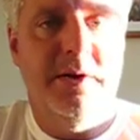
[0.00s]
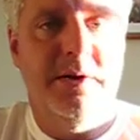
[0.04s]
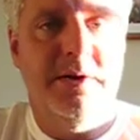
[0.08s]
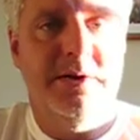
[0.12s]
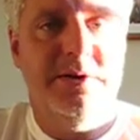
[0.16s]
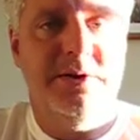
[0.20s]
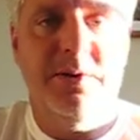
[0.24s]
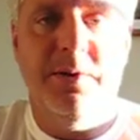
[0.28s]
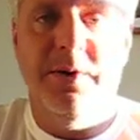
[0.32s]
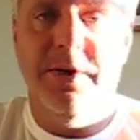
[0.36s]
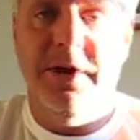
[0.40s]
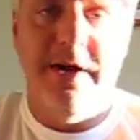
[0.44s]

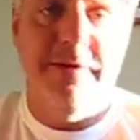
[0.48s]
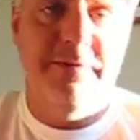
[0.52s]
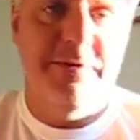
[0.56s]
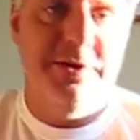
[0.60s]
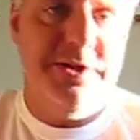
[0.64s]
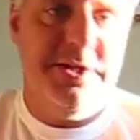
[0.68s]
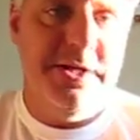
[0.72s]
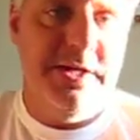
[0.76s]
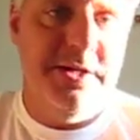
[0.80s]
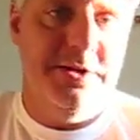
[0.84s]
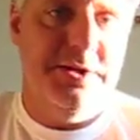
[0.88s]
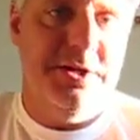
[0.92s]
So
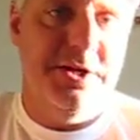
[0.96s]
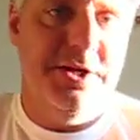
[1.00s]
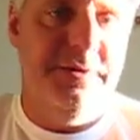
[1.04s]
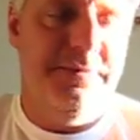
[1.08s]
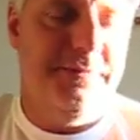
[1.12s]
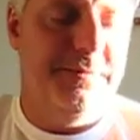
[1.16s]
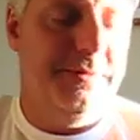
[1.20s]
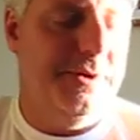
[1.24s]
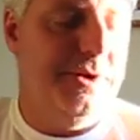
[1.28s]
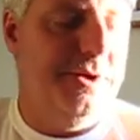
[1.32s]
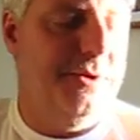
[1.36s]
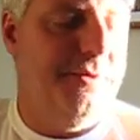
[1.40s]
whatever's
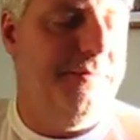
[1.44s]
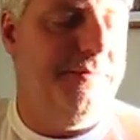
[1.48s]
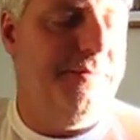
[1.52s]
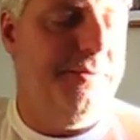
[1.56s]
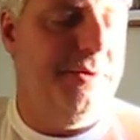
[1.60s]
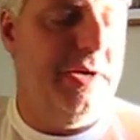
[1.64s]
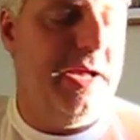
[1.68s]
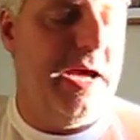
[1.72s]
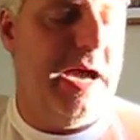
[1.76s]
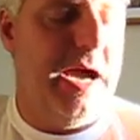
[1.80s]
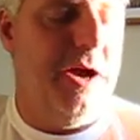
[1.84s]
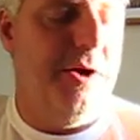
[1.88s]
easier for you
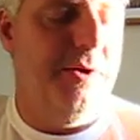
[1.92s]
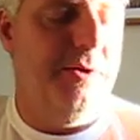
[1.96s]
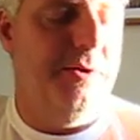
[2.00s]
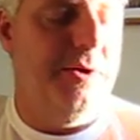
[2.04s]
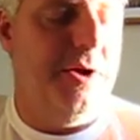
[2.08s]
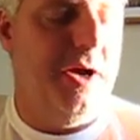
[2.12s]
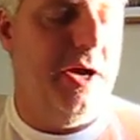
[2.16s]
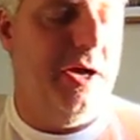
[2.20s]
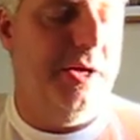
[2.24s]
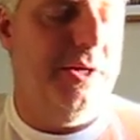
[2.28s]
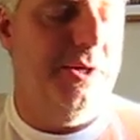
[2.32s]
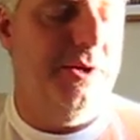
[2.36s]
for
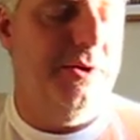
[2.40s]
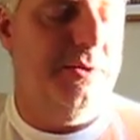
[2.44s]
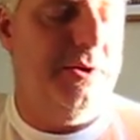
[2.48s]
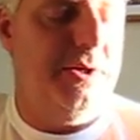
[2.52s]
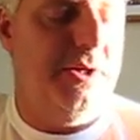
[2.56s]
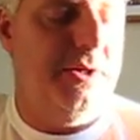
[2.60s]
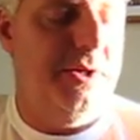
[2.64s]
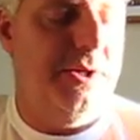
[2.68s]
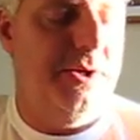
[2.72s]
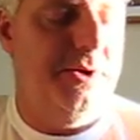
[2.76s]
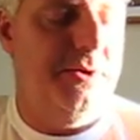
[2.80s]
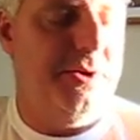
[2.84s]
now, you
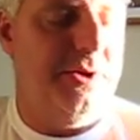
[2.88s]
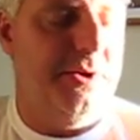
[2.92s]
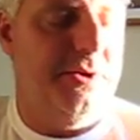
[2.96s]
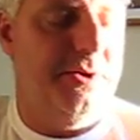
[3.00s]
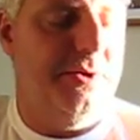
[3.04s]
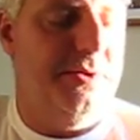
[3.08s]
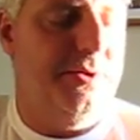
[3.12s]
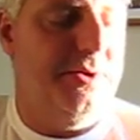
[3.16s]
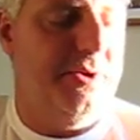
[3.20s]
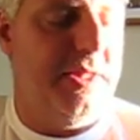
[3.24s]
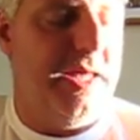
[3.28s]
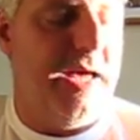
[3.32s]
can
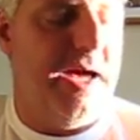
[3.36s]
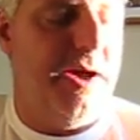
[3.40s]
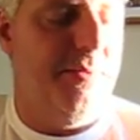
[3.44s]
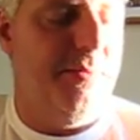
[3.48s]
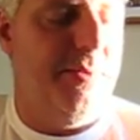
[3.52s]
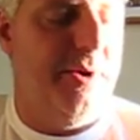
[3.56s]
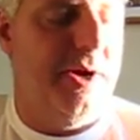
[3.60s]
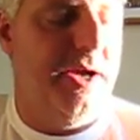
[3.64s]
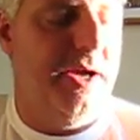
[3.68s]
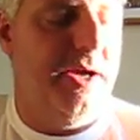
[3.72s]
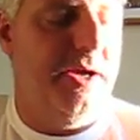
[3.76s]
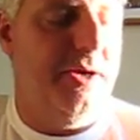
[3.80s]
do it that
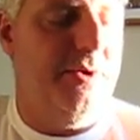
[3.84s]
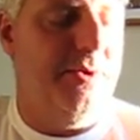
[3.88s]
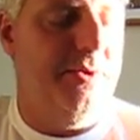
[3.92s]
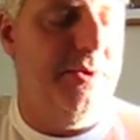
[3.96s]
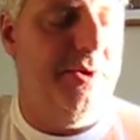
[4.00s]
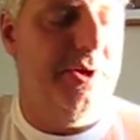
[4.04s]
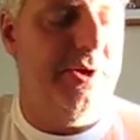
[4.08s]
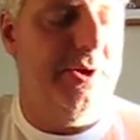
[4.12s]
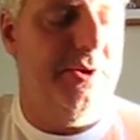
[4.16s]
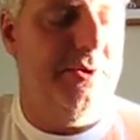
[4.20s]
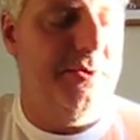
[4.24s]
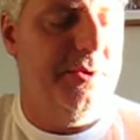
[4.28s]
way,
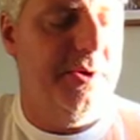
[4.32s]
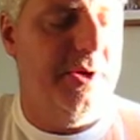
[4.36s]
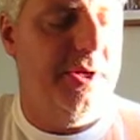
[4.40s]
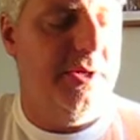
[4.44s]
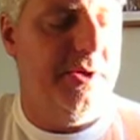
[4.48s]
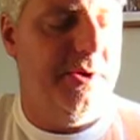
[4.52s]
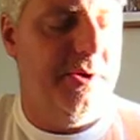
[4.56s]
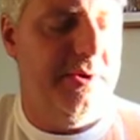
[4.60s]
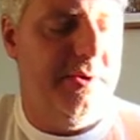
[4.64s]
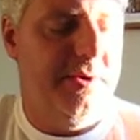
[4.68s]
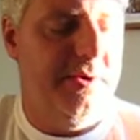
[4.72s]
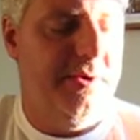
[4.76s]
or you can do
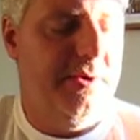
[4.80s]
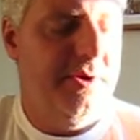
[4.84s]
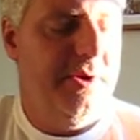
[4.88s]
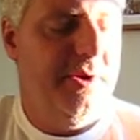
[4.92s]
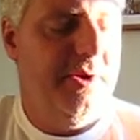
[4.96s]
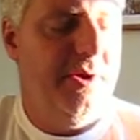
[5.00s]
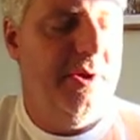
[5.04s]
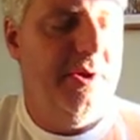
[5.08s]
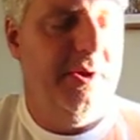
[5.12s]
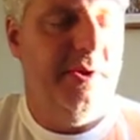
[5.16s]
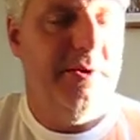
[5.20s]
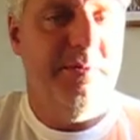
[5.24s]
it
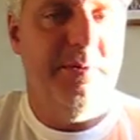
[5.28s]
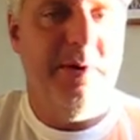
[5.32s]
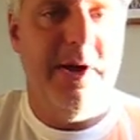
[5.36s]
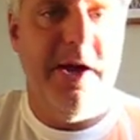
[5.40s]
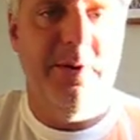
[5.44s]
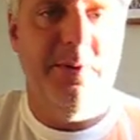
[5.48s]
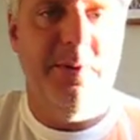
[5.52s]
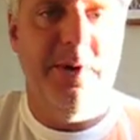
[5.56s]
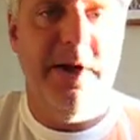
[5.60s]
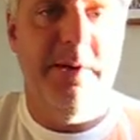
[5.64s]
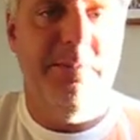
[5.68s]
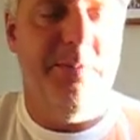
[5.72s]

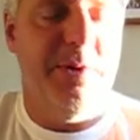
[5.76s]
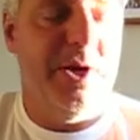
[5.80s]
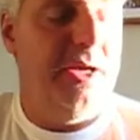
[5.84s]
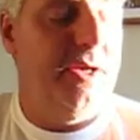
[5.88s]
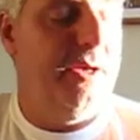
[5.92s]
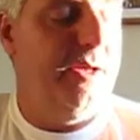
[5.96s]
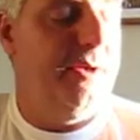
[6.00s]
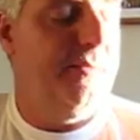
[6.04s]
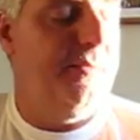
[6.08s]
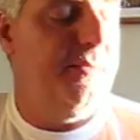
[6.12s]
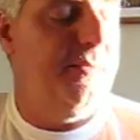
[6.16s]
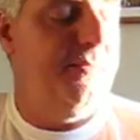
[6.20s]
right way. But
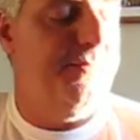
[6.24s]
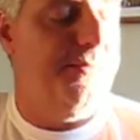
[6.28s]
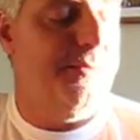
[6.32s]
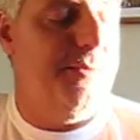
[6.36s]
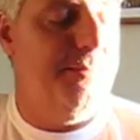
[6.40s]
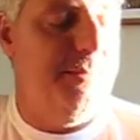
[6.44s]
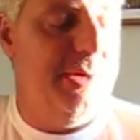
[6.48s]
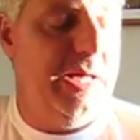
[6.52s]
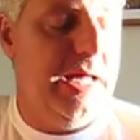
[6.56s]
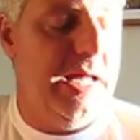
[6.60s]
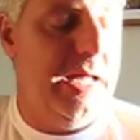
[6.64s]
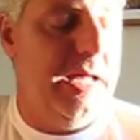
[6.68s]

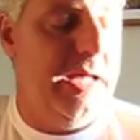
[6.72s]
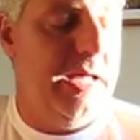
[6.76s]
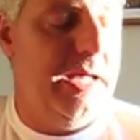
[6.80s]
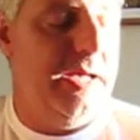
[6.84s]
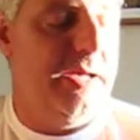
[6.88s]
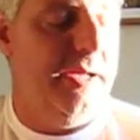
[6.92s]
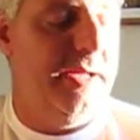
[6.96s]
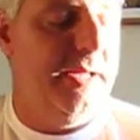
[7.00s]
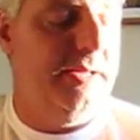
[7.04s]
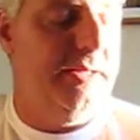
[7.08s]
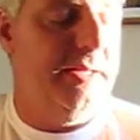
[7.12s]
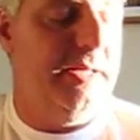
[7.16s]
for
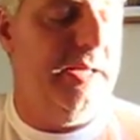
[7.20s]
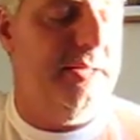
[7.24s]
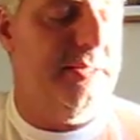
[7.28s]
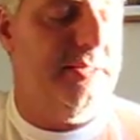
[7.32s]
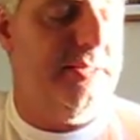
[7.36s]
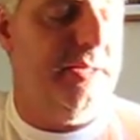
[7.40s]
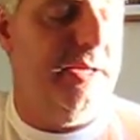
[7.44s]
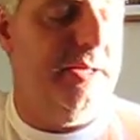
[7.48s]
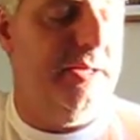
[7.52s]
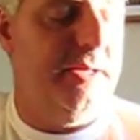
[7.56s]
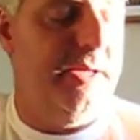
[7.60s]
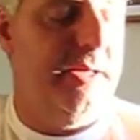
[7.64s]
me,
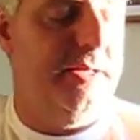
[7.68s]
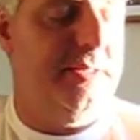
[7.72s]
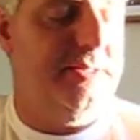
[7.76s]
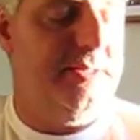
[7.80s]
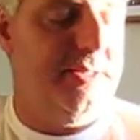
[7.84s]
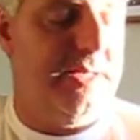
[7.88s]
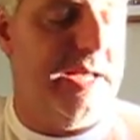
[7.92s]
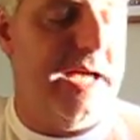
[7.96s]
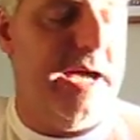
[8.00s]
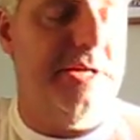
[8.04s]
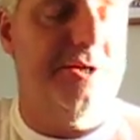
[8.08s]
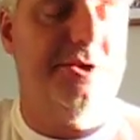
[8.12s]

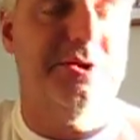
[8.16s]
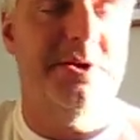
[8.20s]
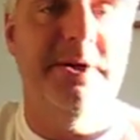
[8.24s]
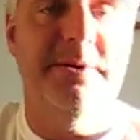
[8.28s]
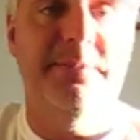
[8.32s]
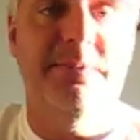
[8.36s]
it's actually